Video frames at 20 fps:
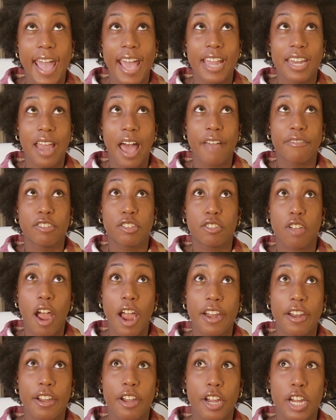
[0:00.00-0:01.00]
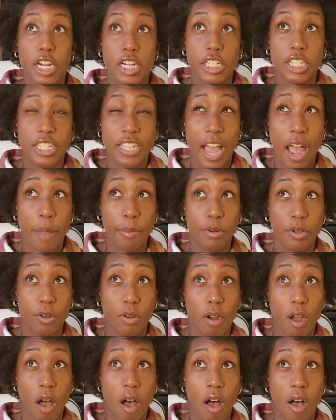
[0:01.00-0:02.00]
and I've started her
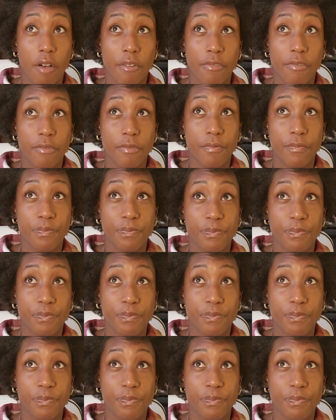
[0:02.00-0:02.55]
chapter off.